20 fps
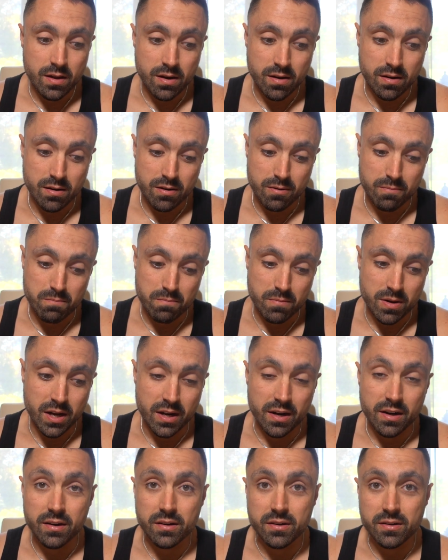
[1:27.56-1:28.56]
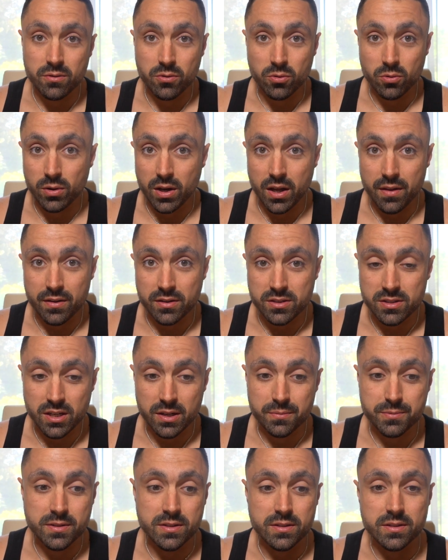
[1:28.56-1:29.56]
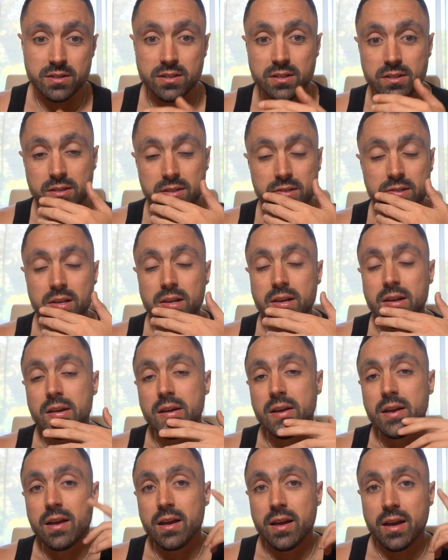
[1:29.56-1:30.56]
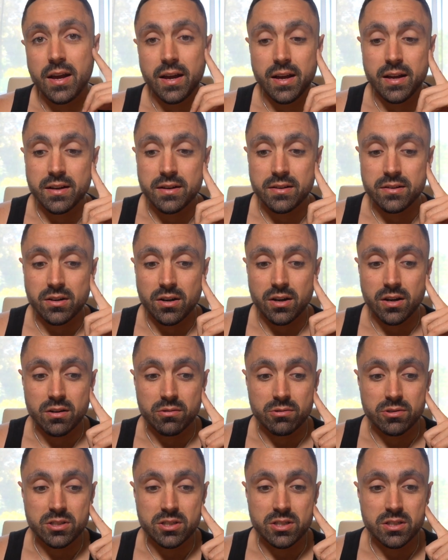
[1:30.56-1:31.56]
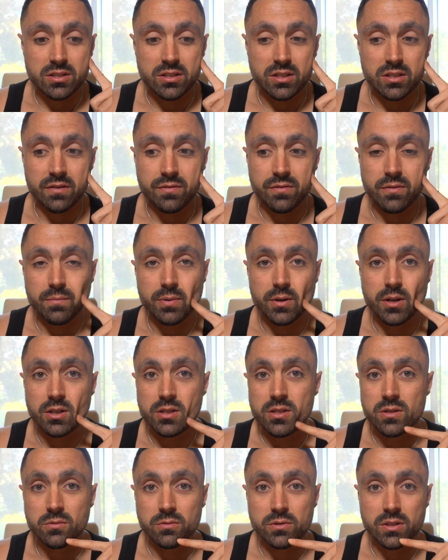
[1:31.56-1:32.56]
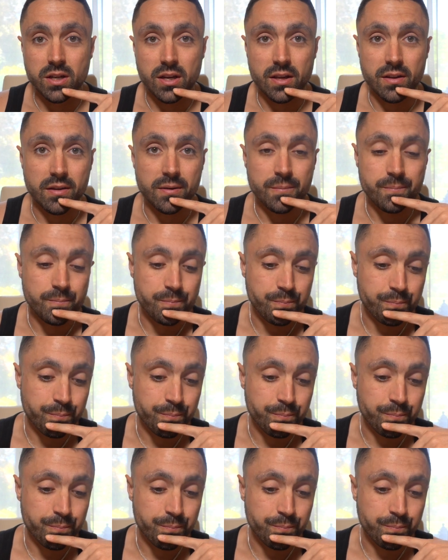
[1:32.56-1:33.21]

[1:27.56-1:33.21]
um, and all other substances, and I was just a different person altogether.